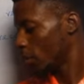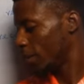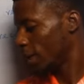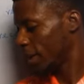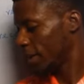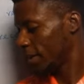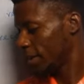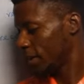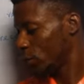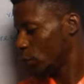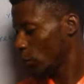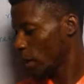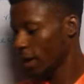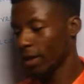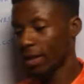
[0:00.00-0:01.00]
places
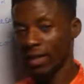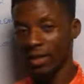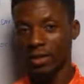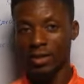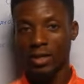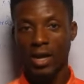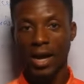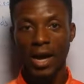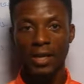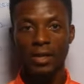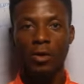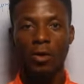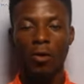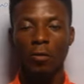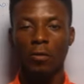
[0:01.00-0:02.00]
where this
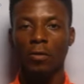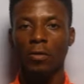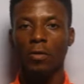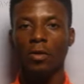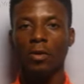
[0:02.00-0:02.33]
kind of